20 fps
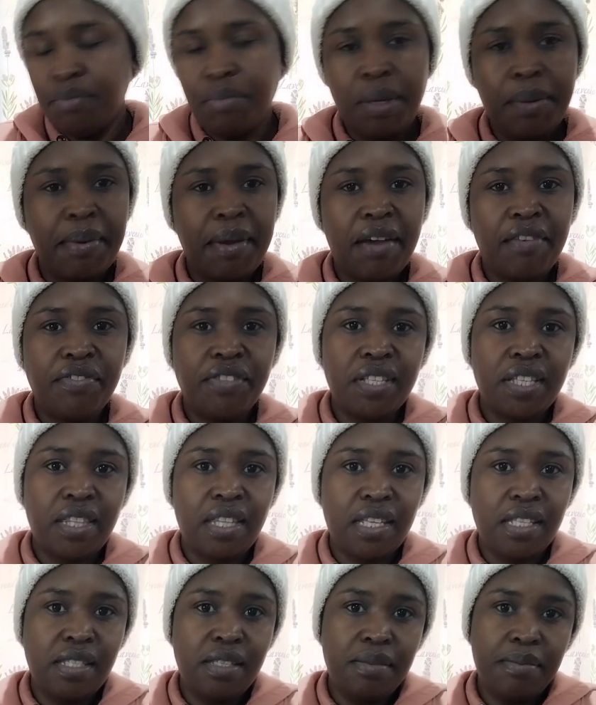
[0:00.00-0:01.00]
maybe after
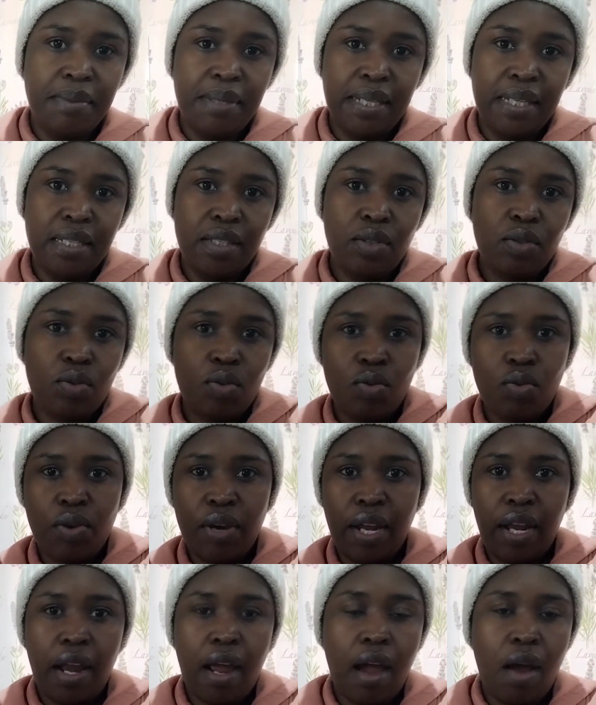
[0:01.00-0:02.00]
30 minutes or
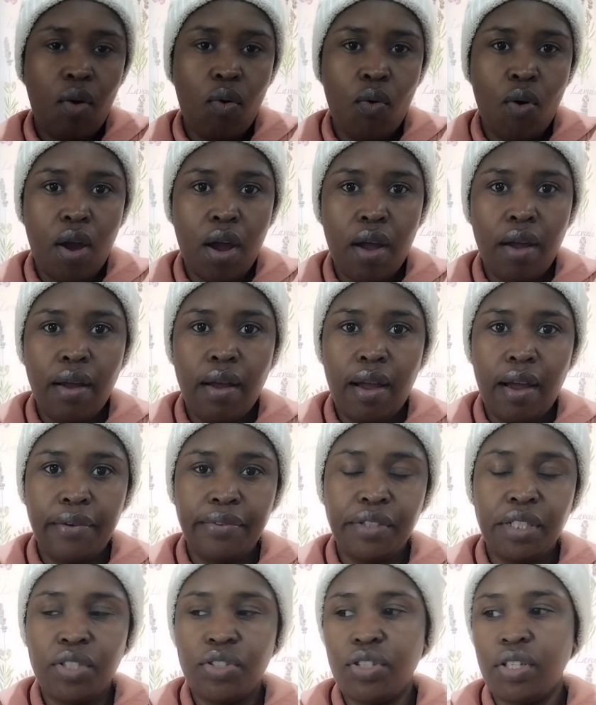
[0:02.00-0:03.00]
an hour
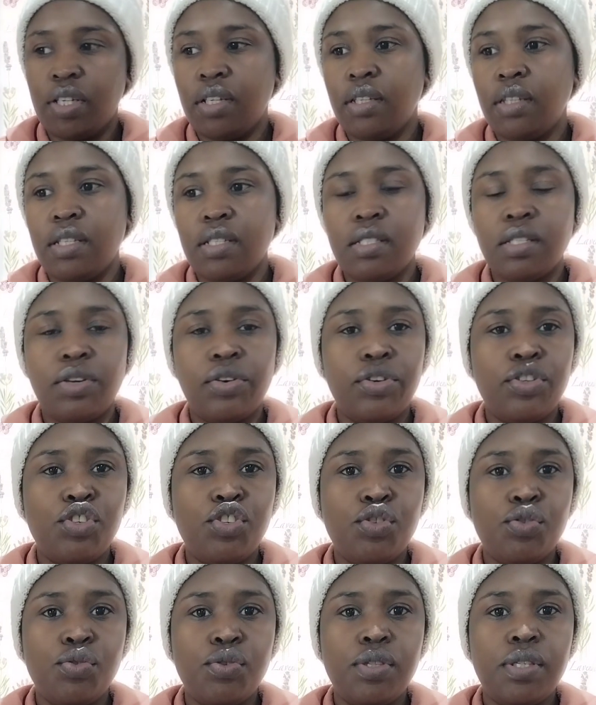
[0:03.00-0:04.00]
after drinking this green
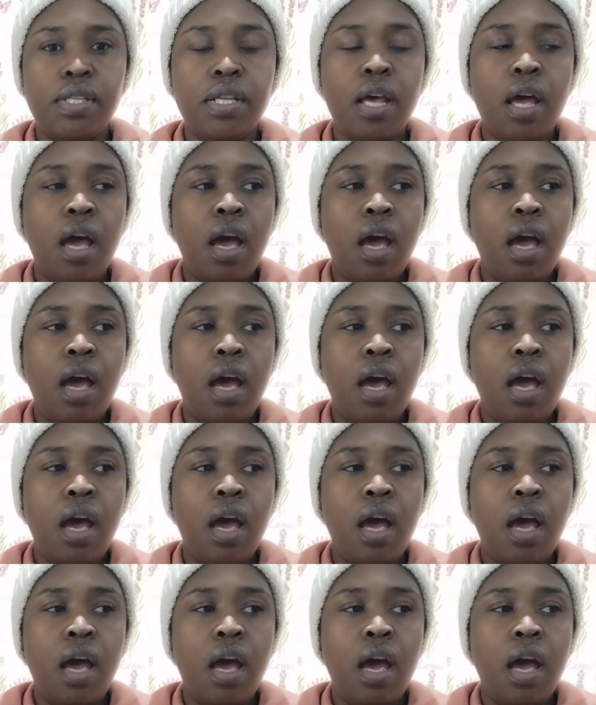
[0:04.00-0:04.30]
juice.